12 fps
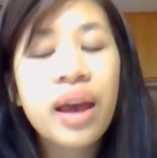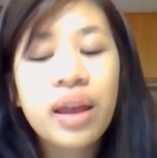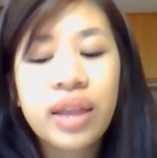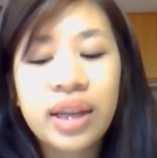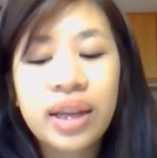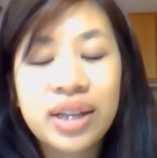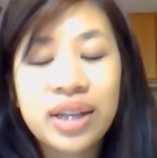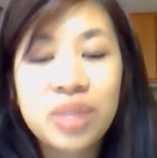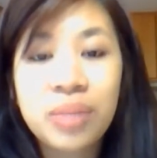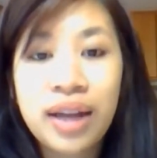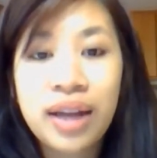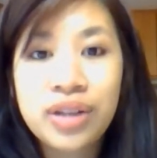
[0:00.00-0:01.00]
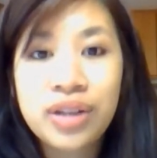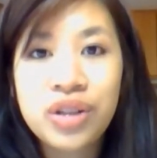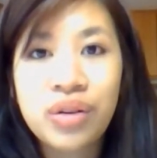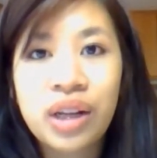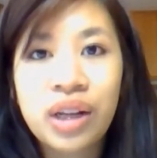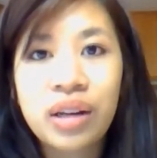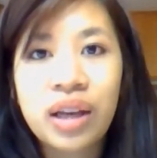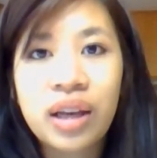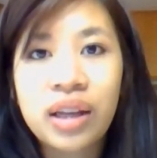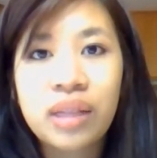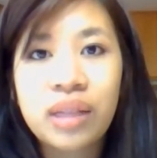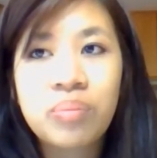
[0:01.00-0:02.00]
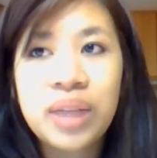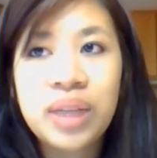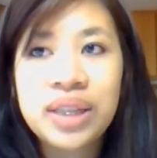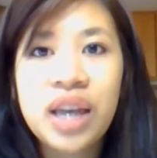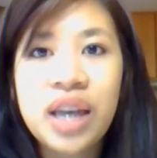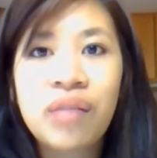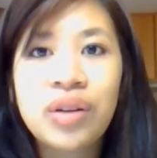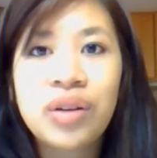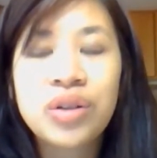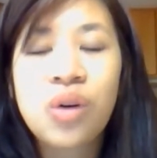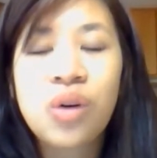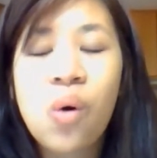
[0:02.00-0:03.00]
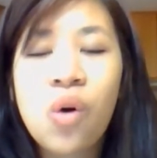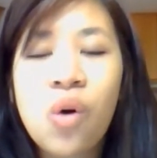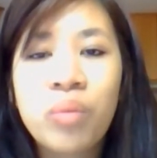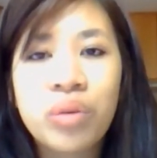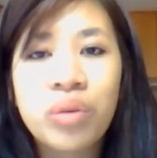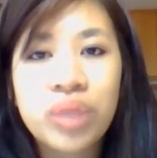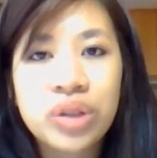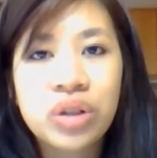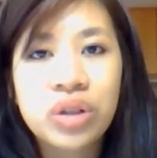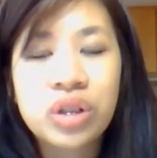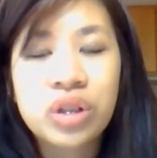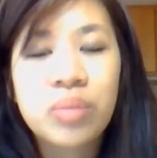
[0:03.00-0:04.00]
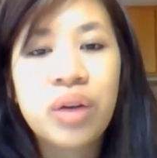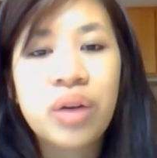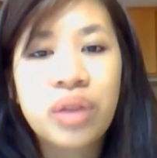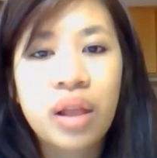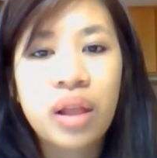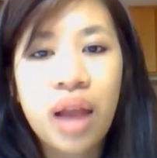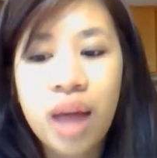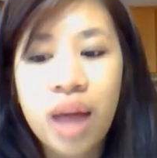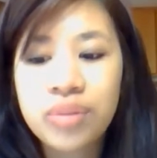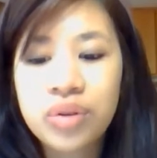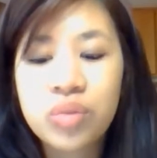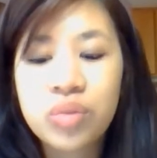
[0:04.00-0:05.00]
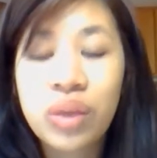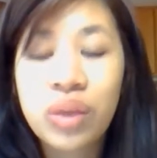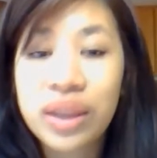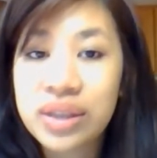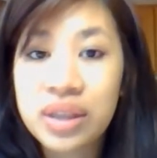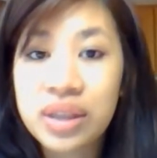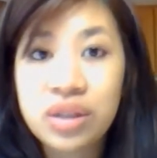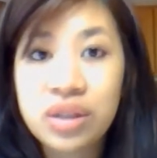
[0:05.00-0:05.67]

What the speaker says: They can explain to you, and it beats having to go home and research about that lab. So it's one less thing to